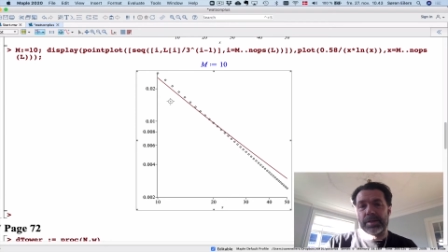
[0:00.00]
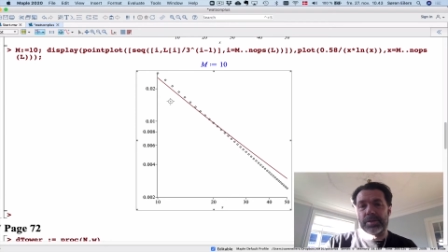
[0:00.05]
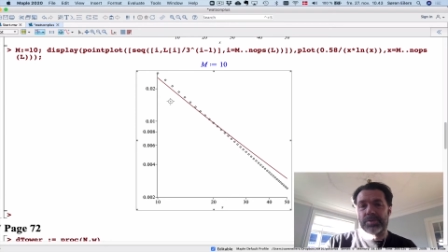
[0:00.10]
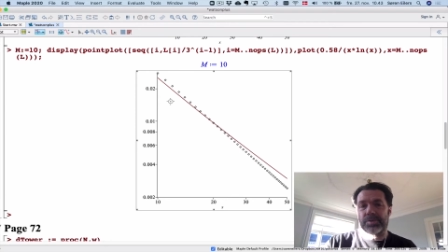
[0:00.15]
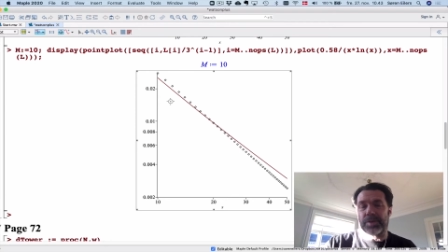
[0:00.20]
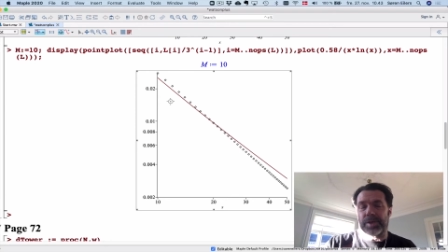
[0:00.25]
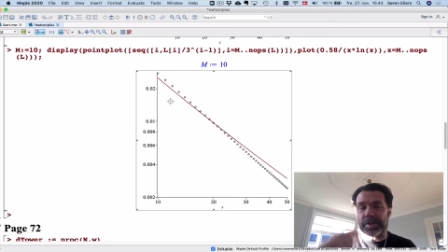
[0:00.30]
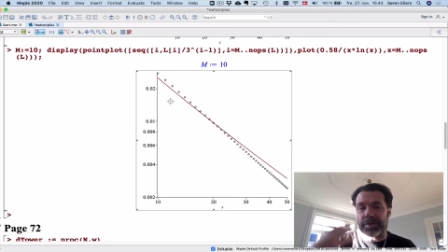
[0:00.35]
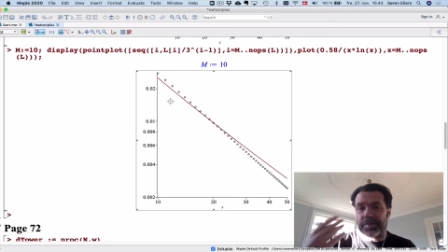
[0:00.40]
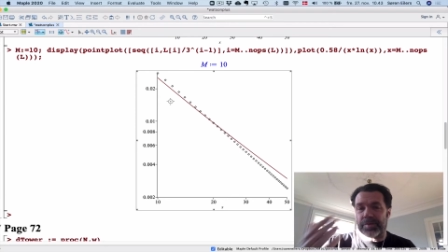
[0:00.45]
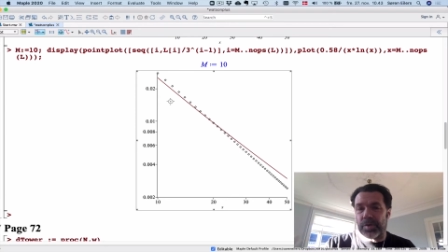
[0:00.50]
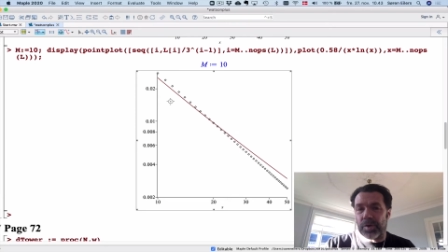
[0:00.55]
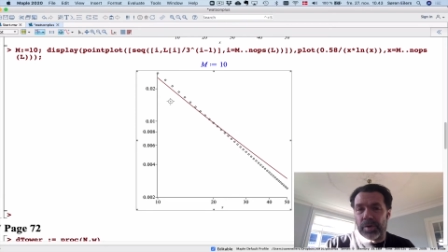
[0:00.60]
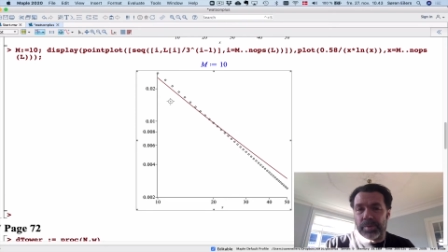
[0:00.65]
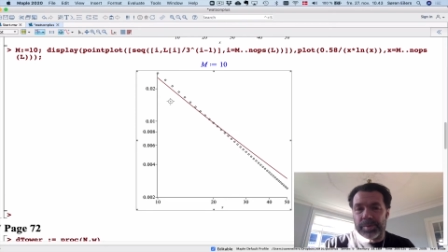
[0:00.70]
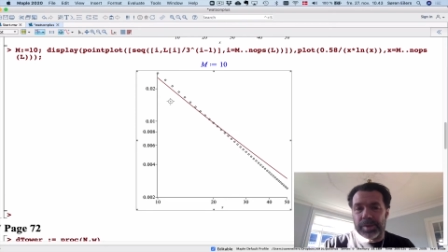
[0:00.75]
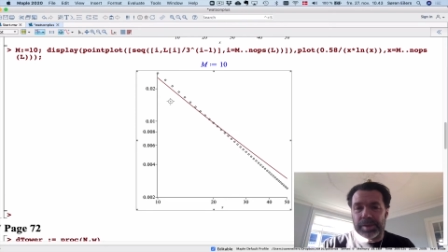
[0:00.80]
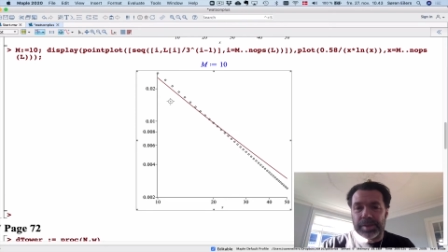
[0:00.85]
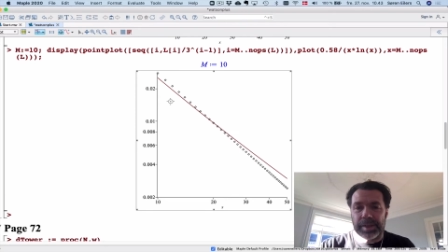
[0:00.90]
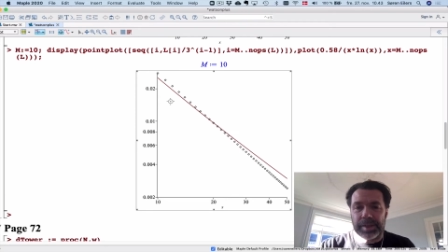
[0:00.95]

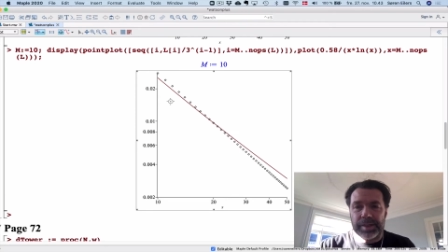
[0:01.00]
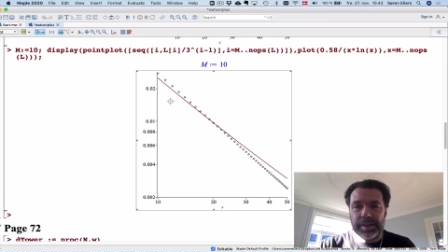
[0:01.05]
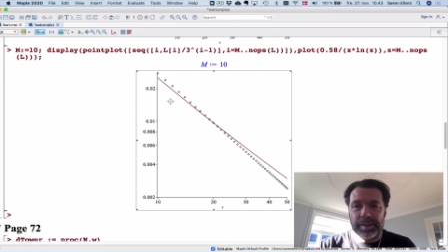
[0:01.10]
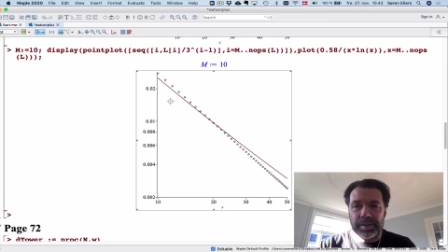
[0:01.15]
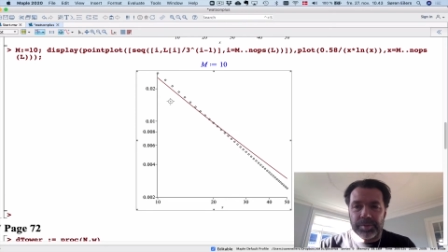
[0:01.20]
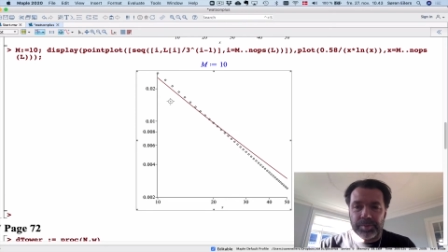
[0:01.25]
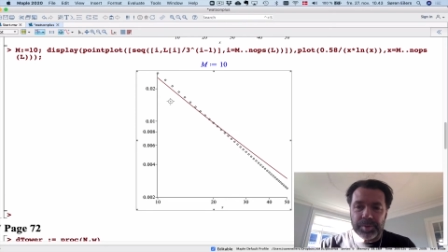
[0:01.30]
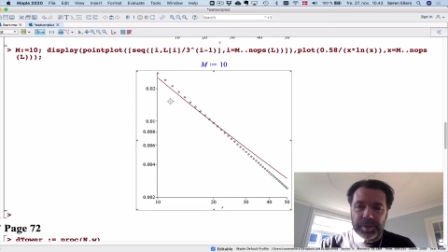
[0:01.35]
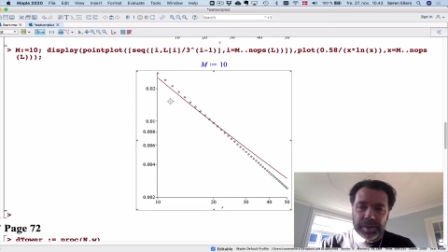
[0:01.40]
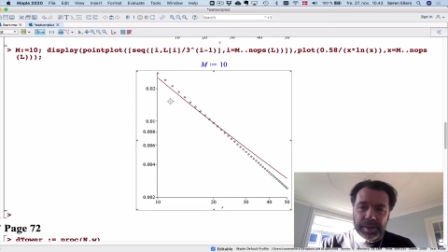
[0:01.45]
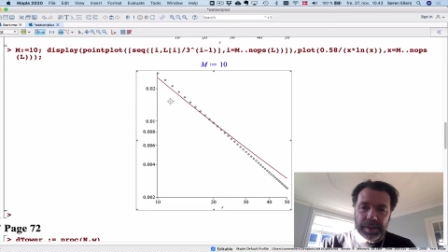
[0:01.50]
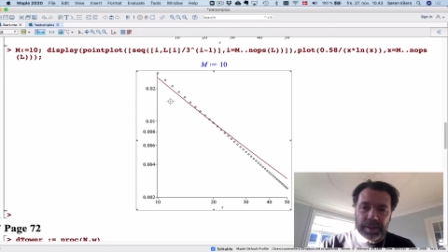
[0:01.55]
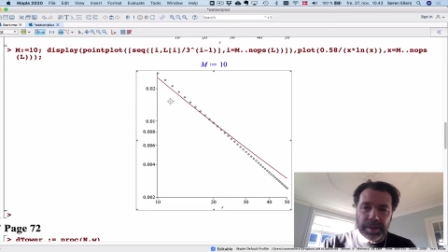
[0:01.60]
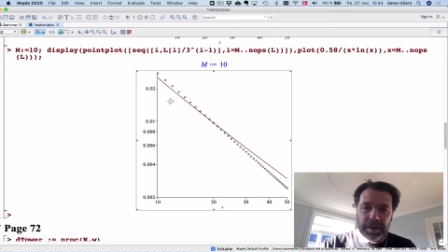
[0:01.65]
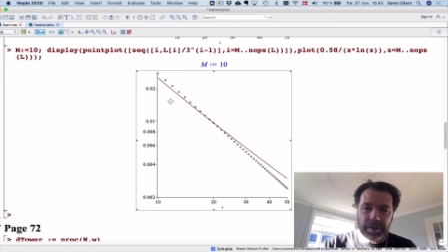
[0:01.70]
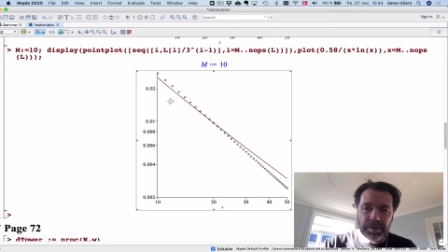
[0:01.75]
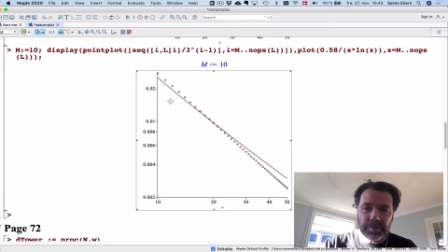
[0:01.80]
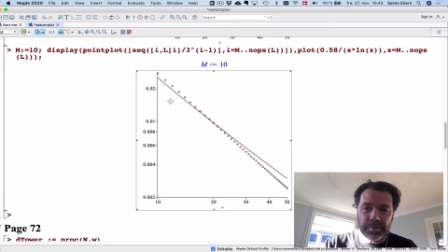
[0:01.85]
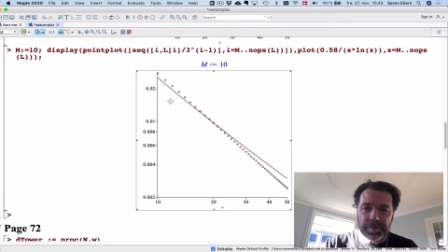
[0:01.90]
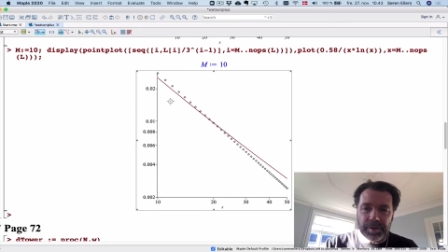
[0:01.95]
transform the data that we get
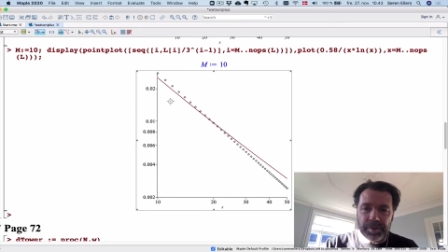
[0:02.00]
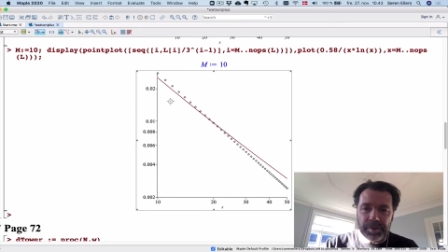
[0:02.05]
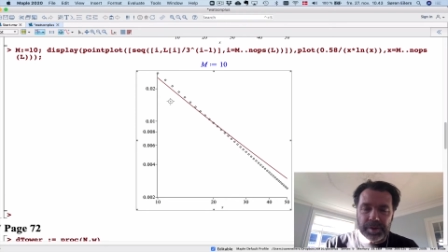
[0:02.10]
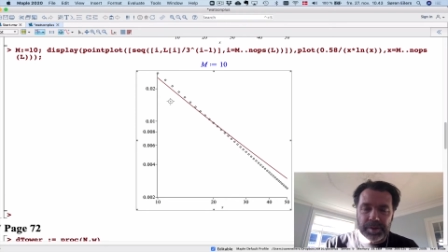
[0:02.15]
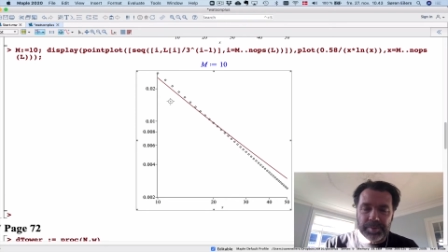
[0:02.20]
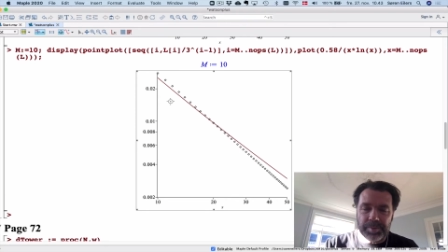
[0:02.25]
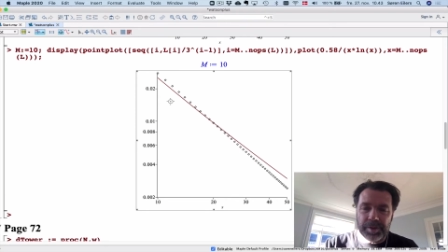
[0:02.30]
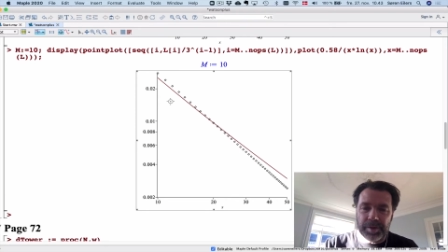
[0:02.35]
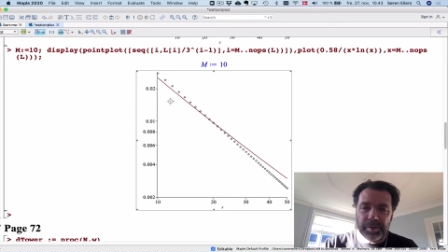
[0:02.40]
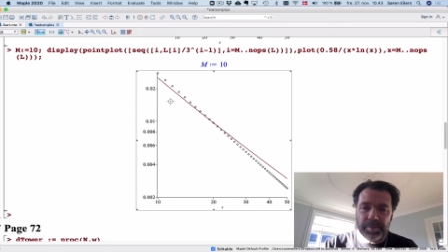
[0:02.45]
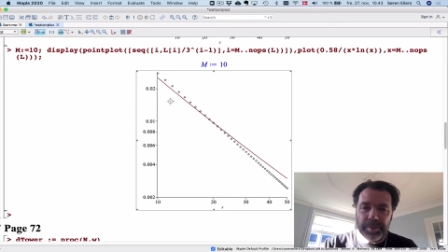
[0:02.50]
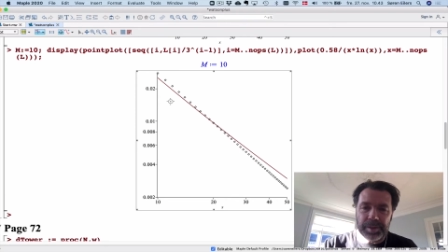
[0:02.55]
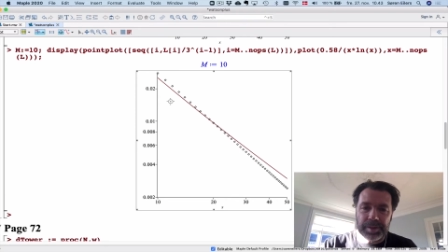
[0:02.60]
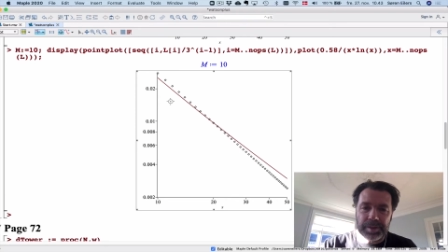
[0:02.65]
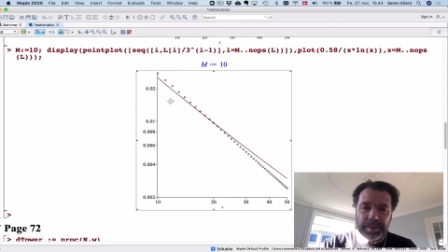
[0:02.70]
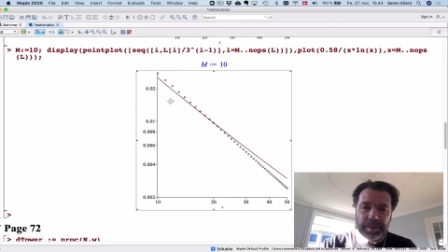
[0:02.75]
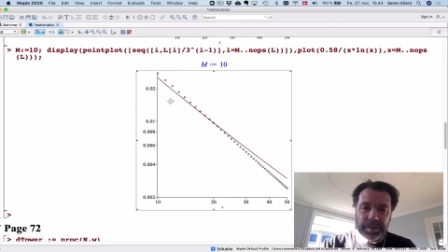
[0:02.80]
out of our experiment